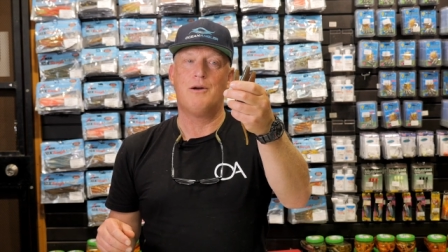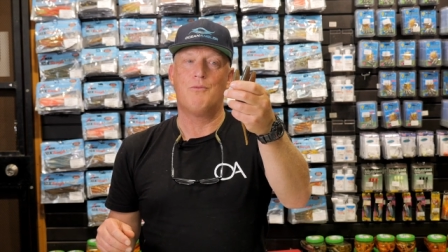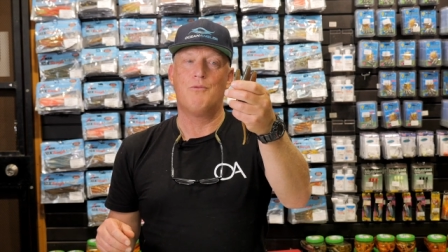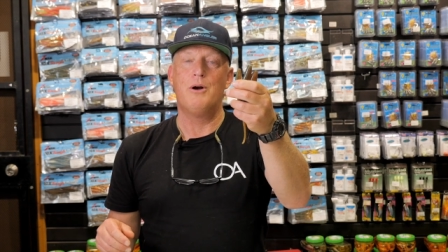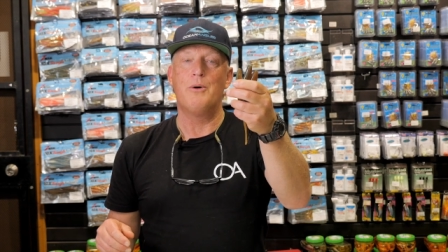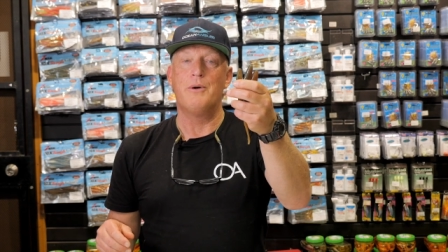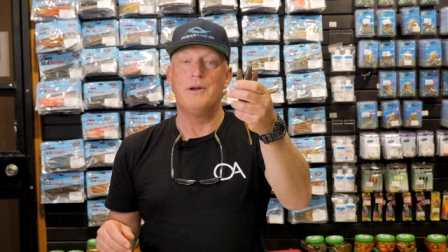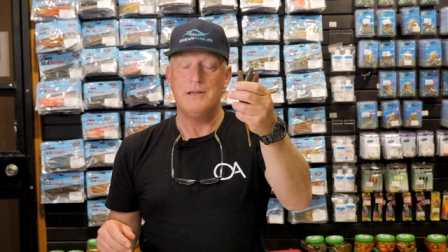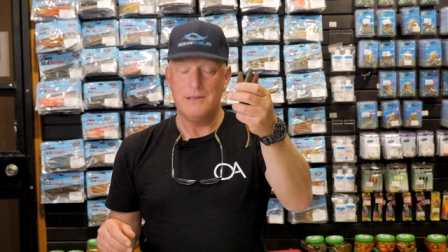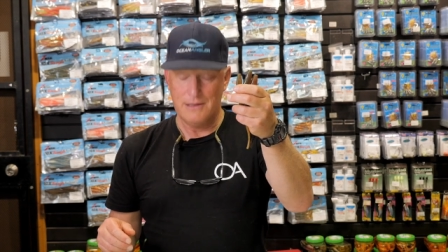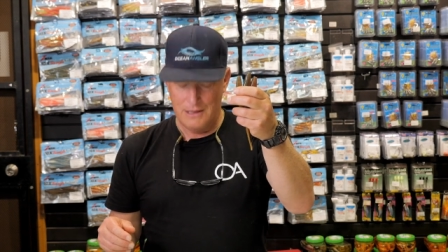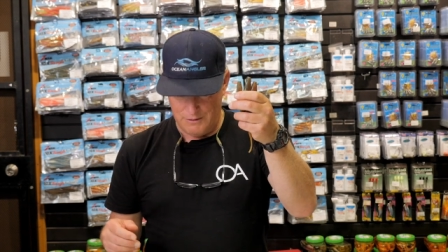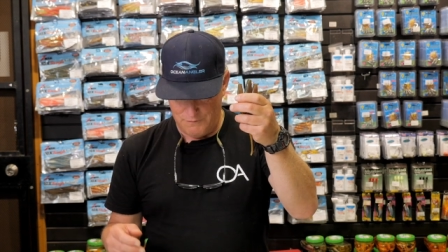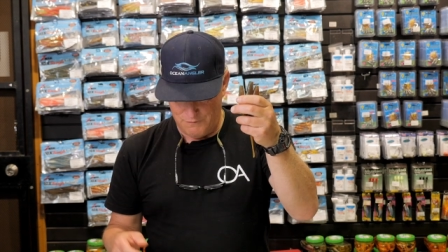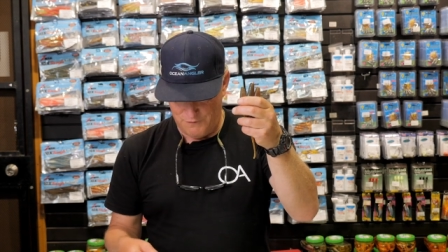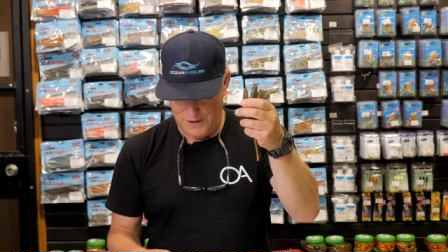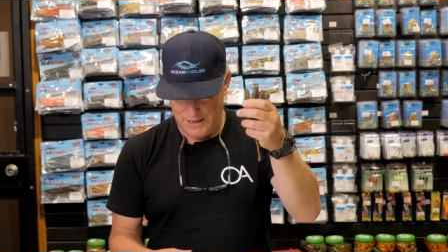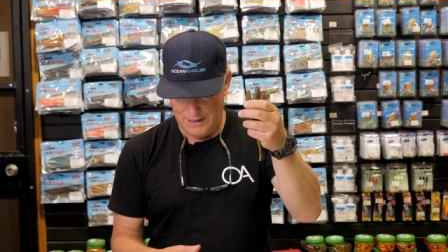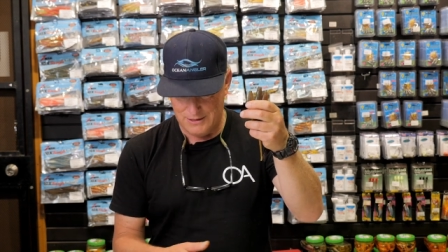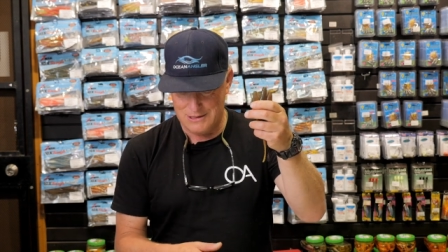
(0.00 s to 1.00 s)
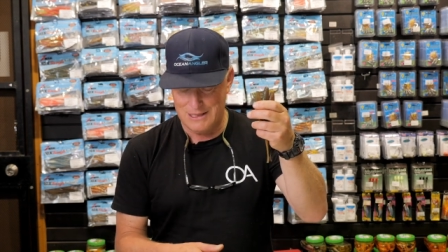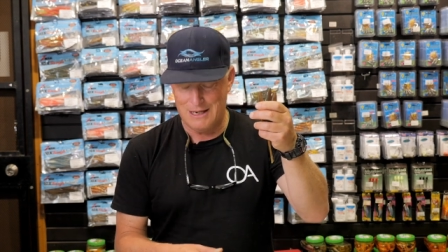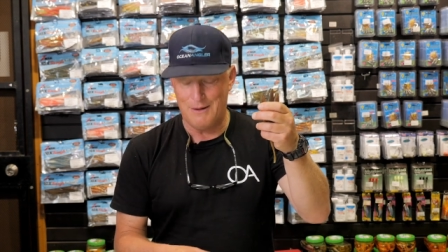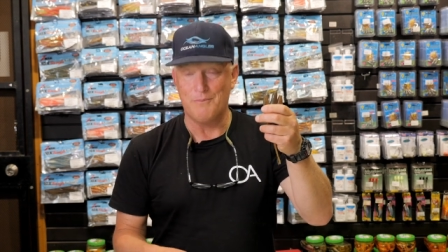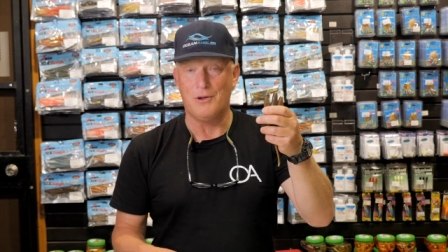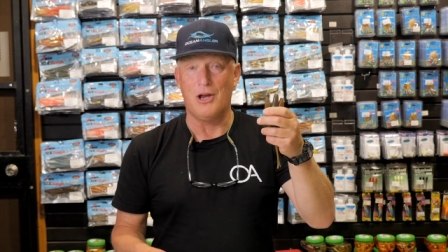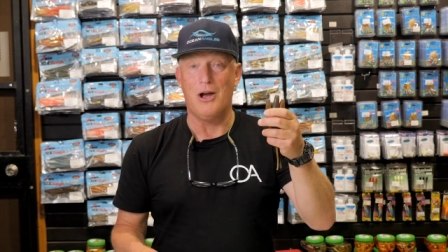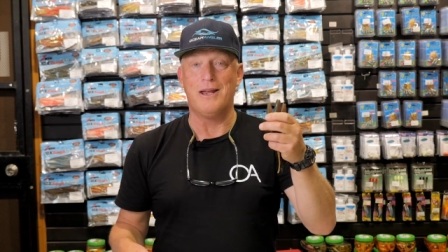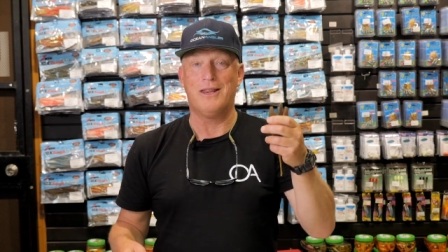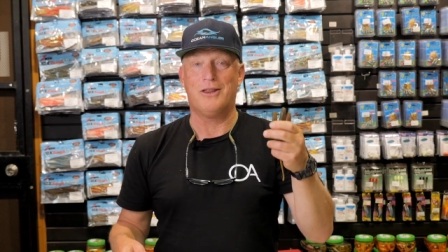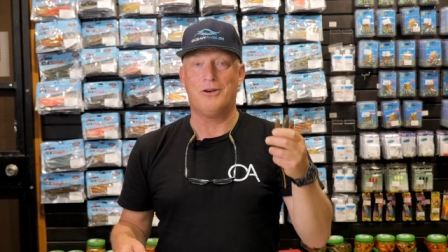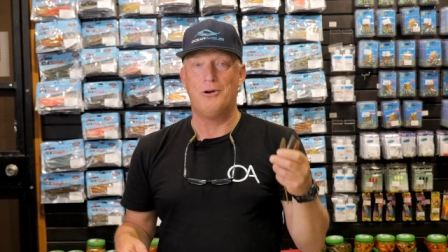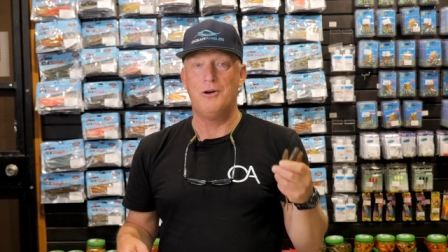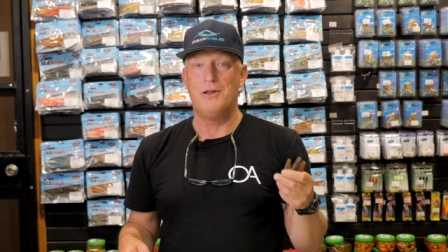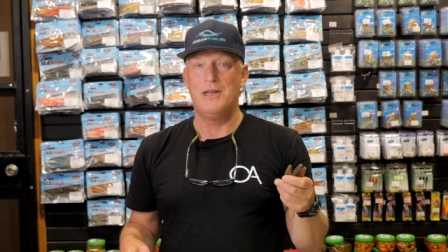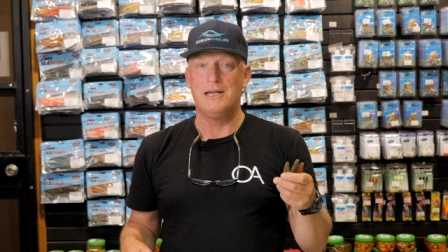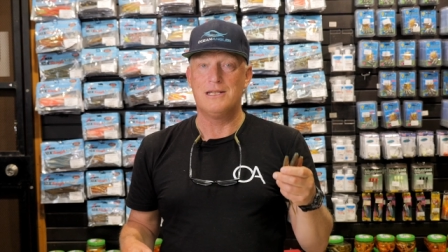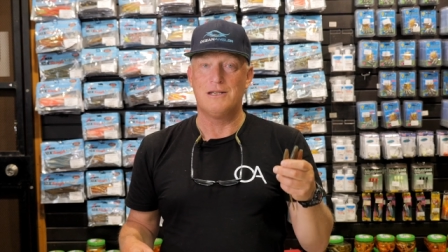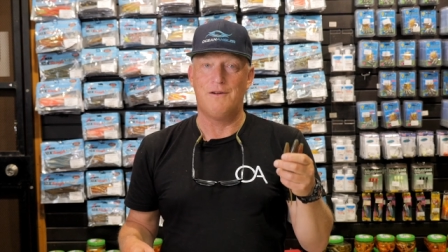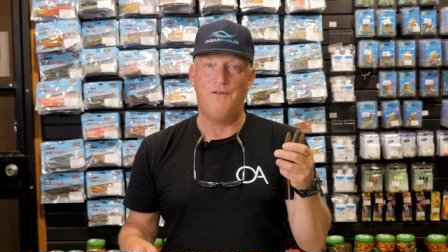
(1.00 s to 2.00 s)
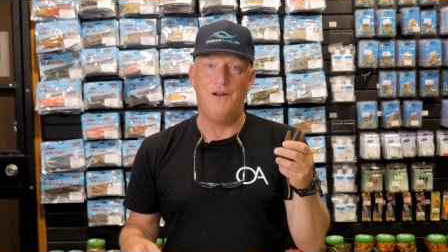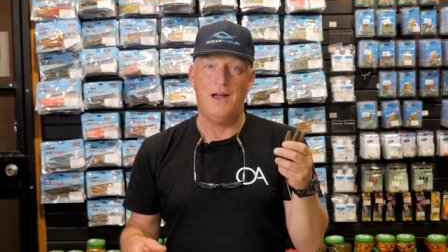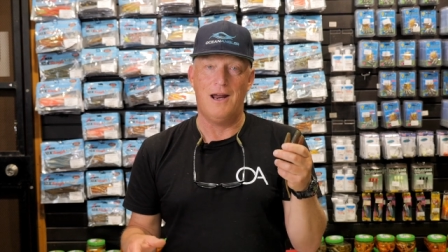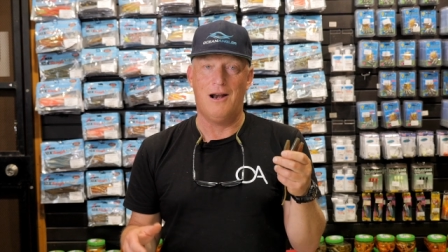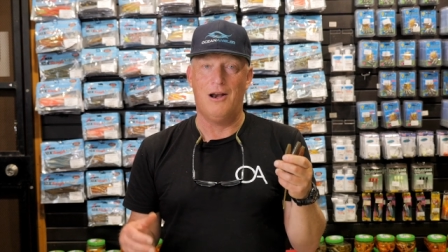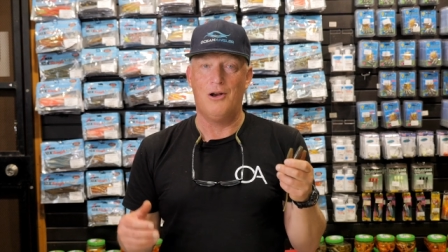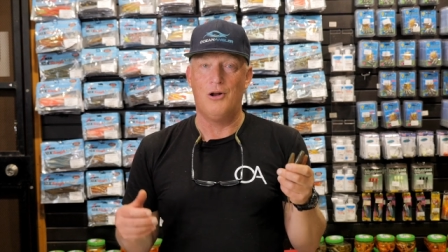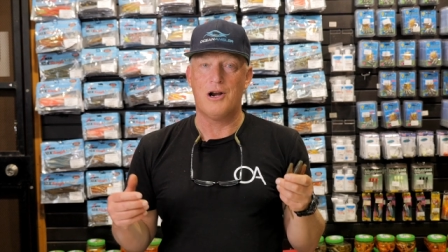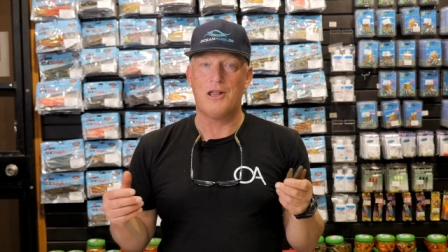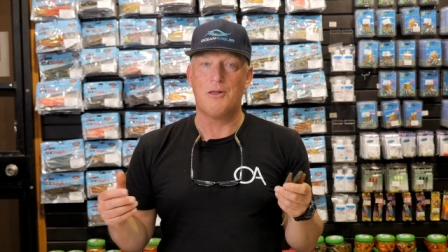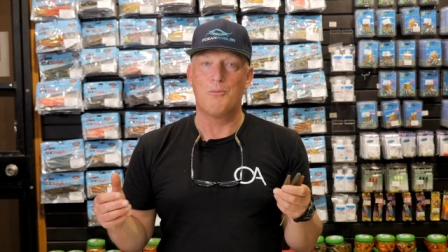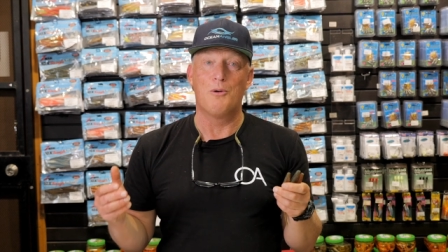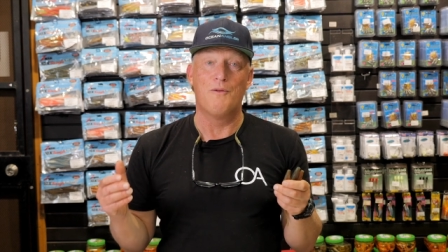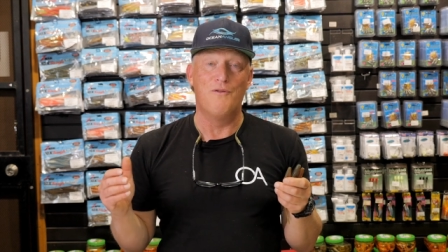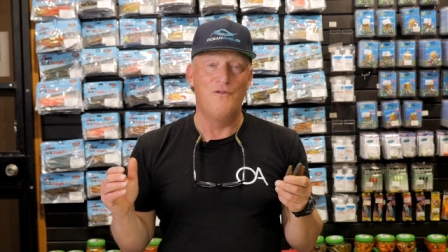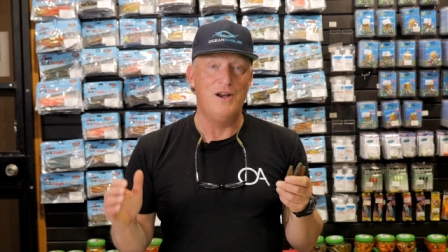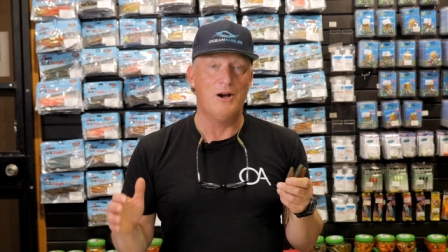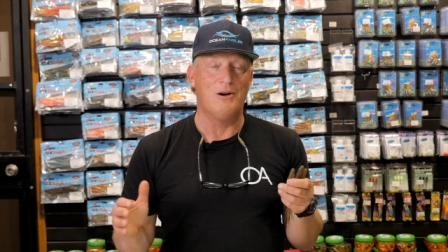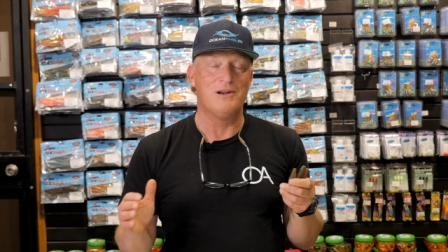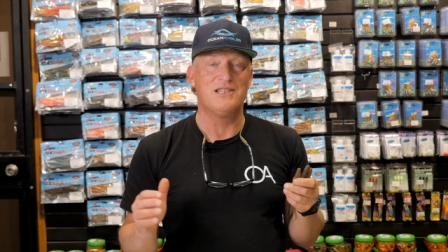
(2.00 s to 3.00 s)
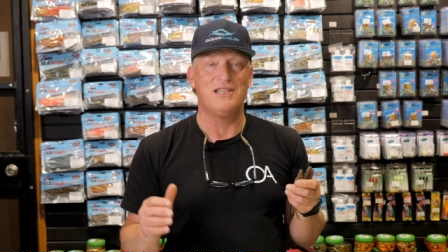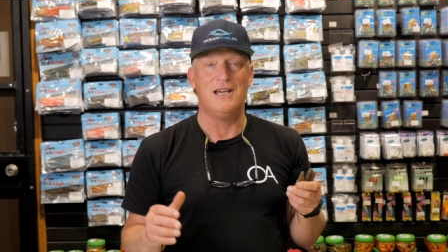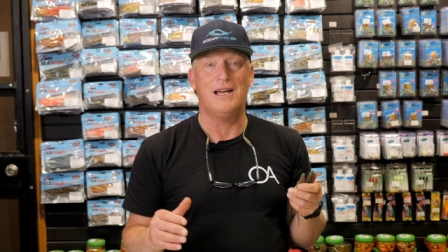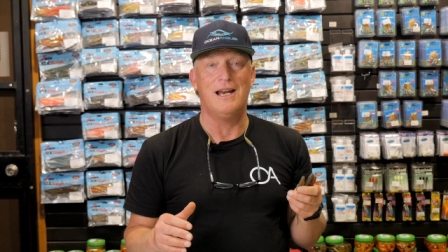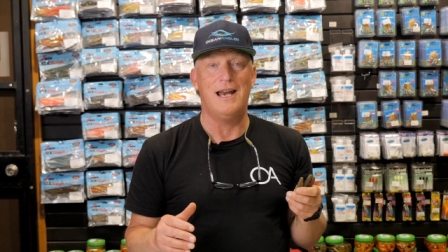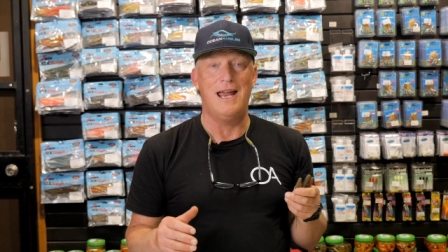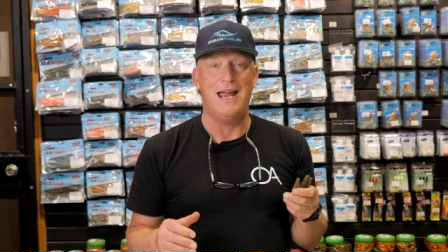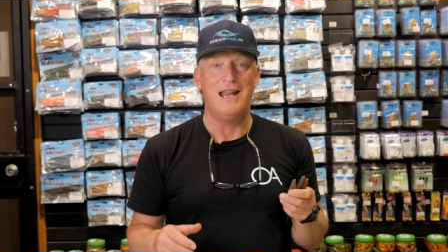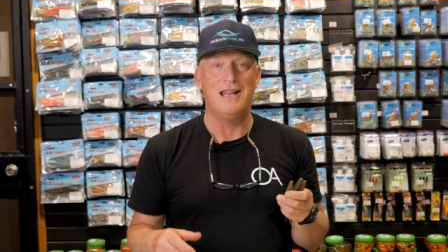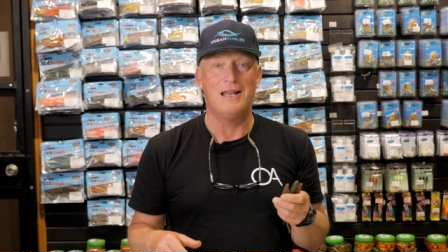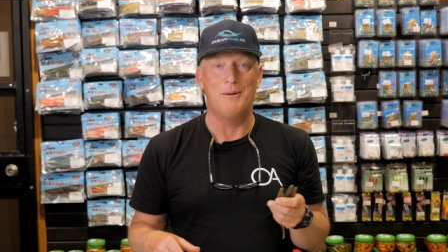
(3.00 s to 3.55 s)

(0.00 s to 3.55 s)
ruined, in fact, um, going through these, I found a lot of them were very secondhand.